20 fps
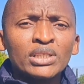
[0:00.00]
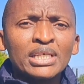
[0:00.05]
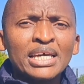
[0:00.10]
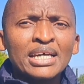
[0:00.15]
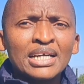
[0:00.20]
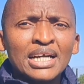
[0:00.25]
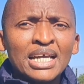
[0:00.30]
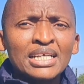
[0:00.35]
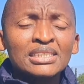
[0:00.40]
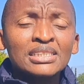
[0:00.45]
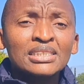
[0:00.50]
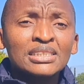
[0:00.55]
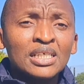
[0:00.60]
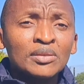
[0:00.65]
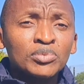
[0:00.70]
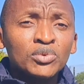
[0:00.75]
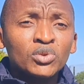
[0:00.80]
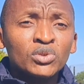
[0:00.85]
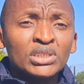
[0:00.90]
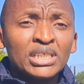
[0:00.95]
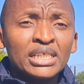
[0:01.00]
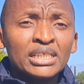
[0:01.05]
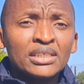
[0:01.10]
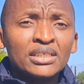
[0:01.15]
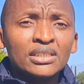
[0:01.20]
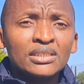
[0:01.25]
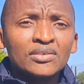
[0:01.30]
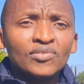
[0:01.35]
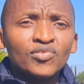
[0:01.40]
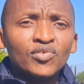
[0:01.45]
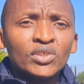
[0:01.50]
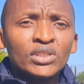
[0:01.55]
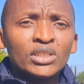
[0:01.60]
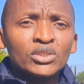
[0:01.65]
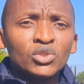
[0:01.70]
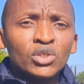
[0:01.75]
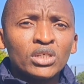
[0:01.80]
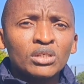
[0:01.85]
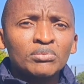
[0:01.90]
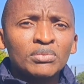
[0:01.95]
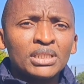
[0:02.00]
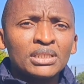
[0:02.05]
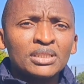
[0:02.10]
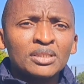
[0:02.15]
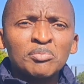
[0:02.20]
a right step to take for the tournament.